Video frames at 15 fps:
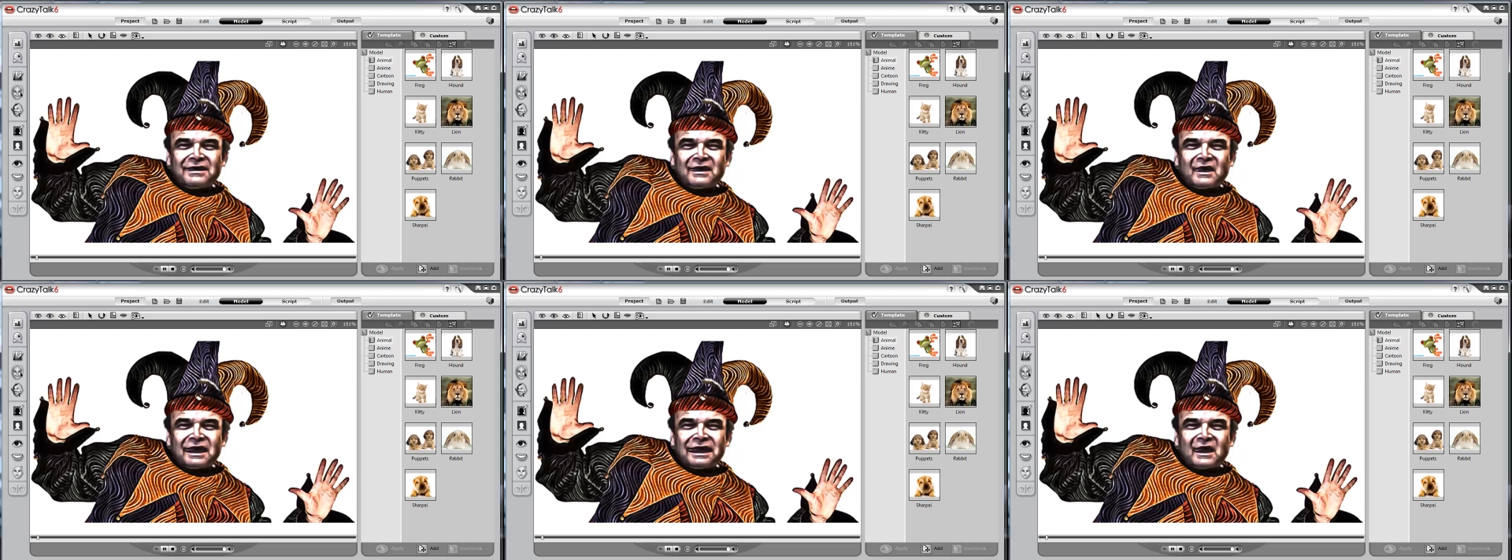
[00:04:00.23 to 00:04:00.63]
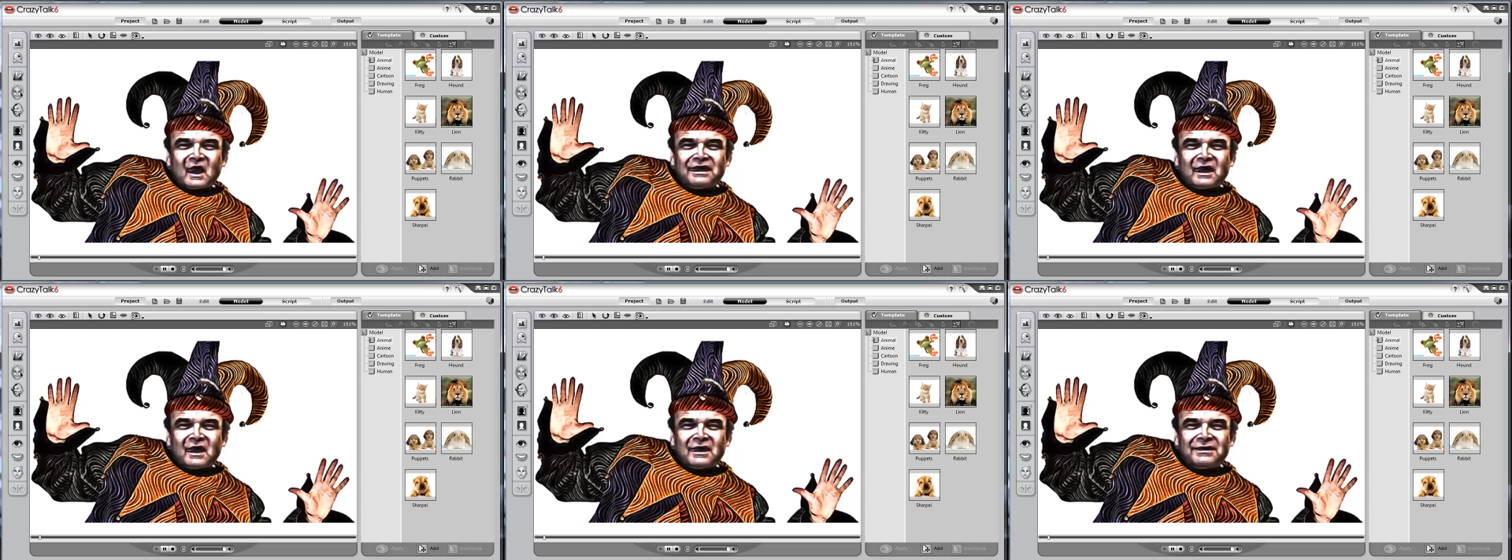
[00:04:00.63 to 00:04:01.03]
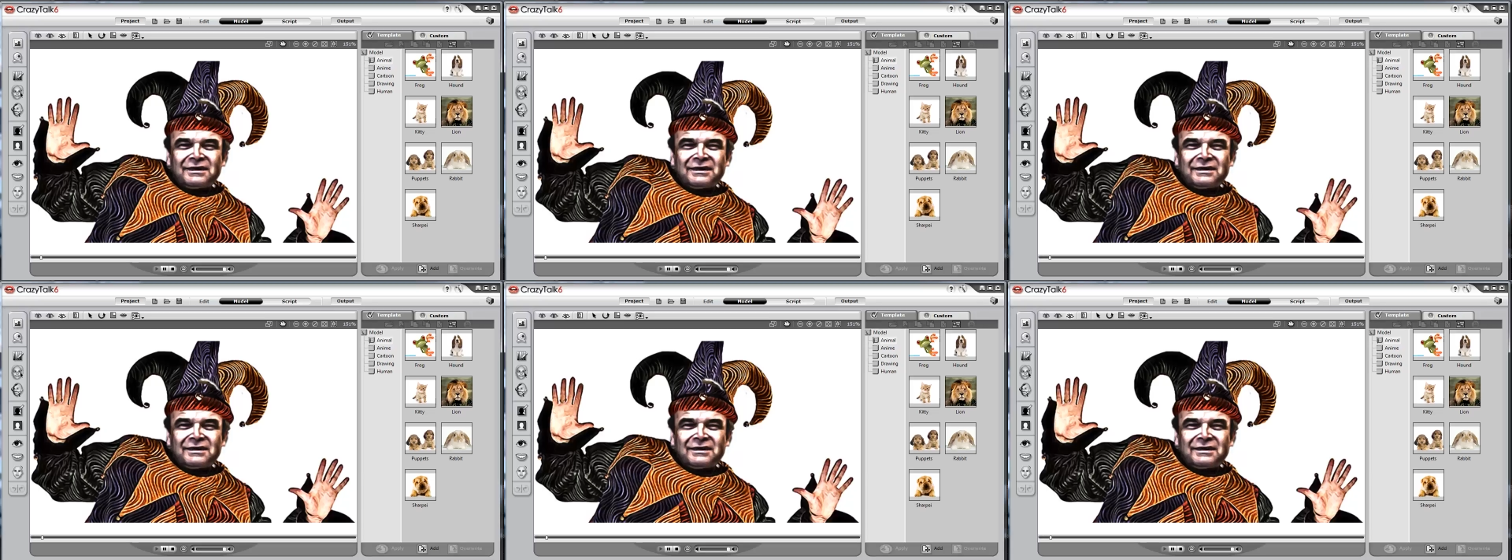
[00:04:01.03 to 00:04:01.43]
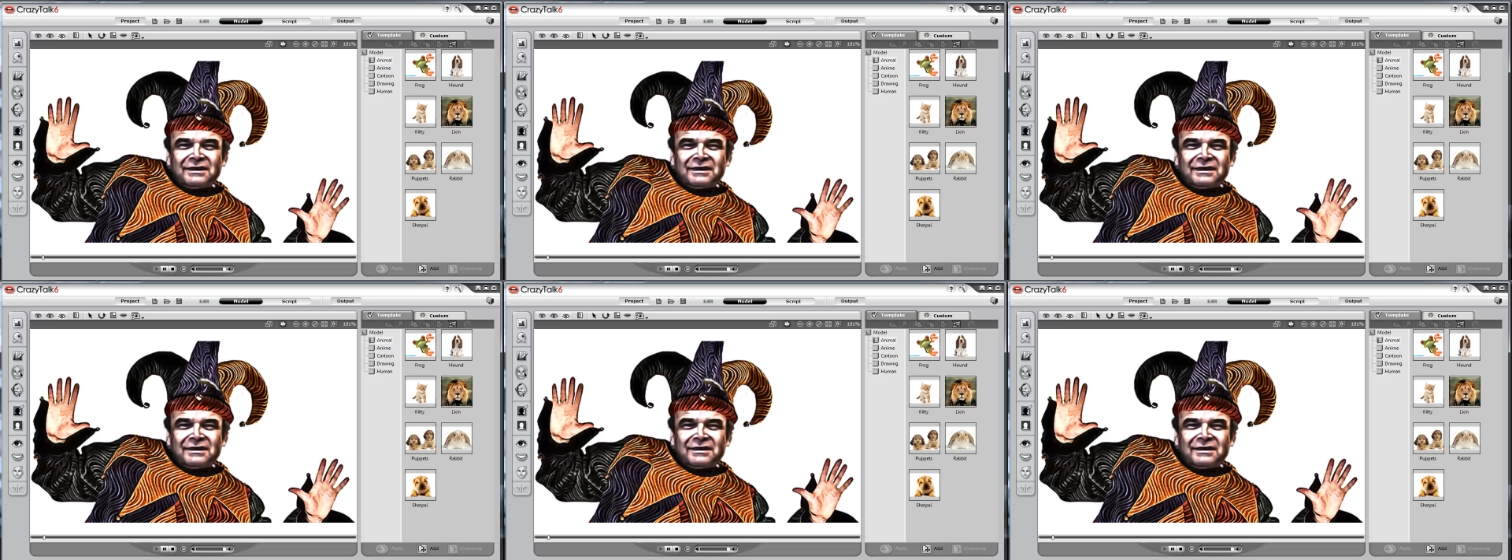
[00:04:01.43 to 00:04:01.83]
particularly if you're going
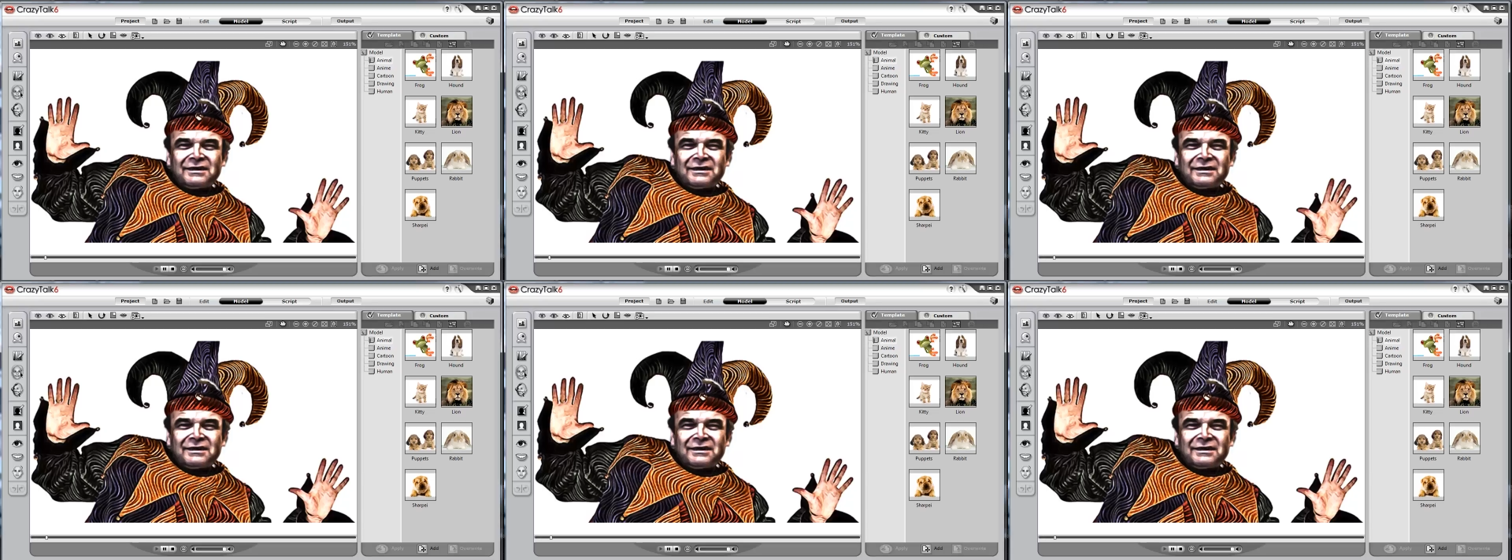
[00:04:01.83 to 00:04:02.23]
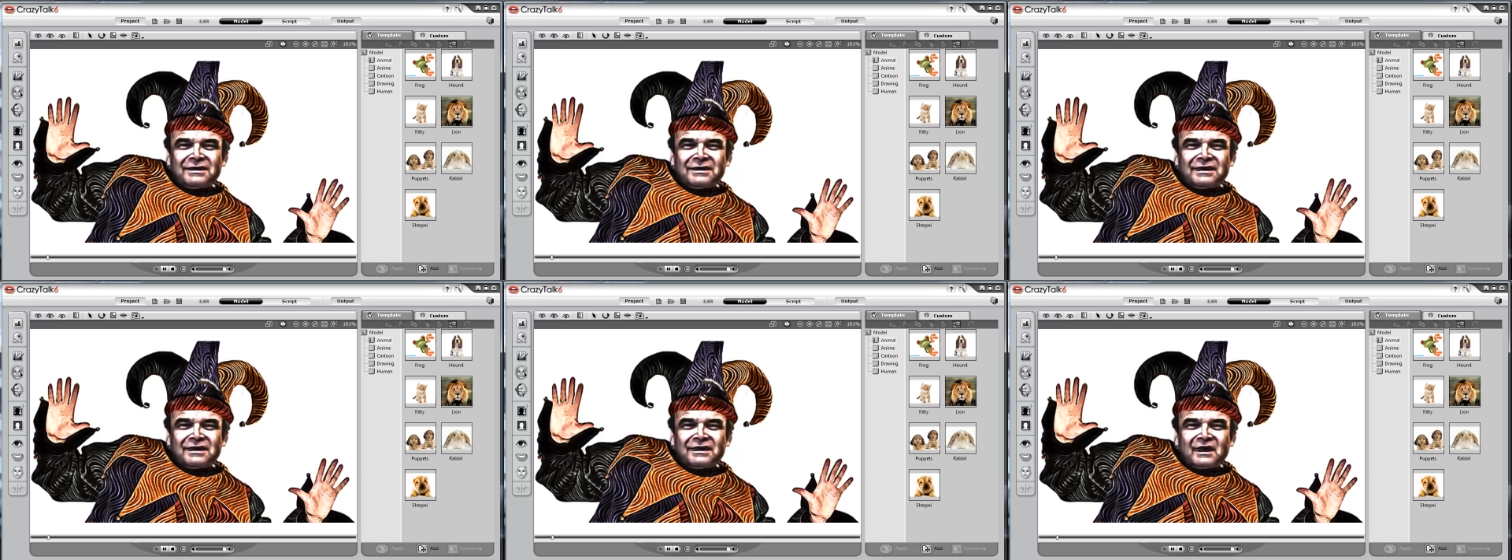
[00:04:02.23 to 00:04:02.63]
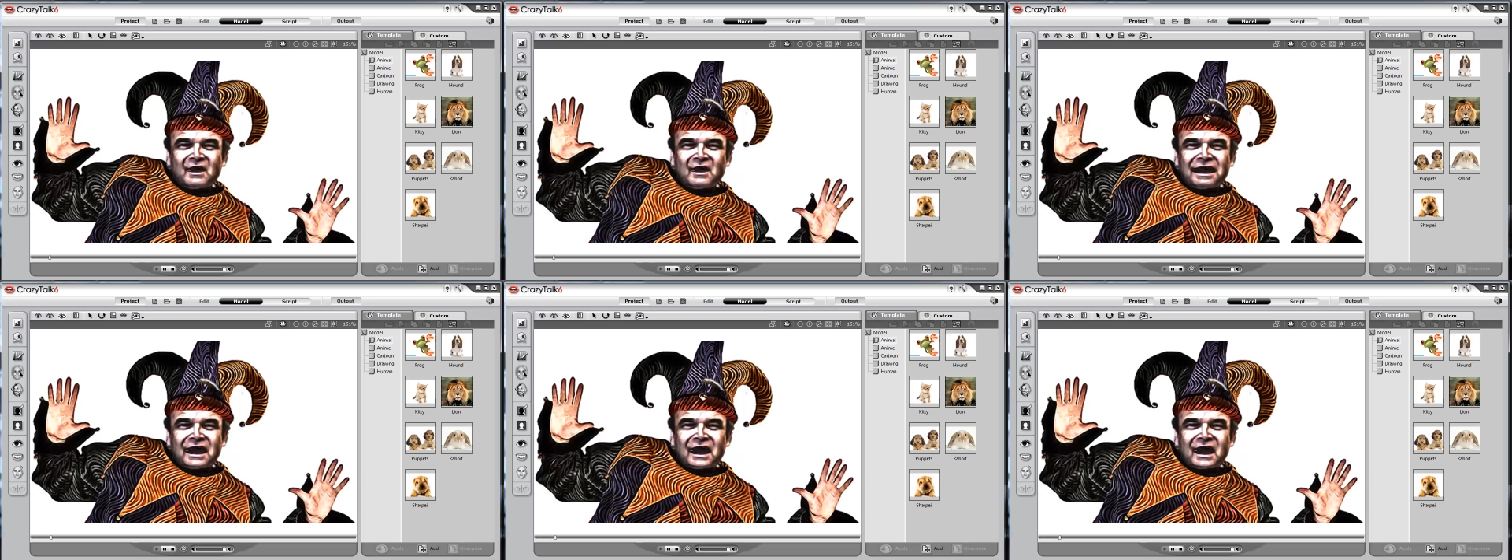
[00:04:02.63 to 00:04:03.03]
to animate this image's